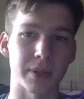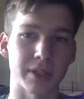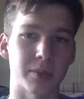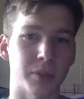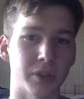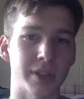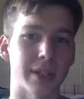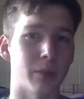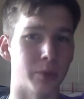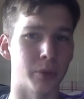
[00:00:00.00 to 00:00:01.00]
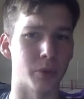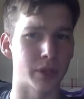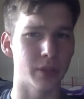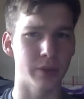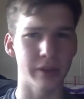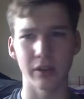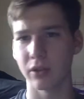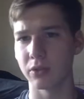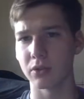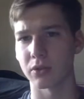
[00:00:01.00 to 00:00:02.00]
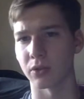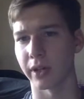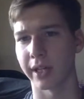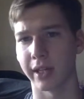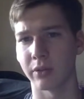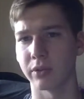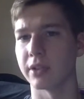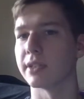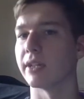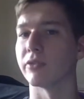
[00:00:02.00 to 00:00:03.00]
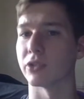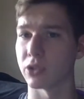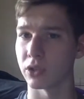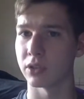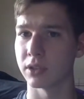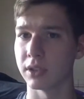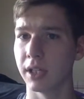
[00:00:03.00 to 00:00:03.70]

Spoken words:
of disabilities I will be working with, though, so I can't really say for certain.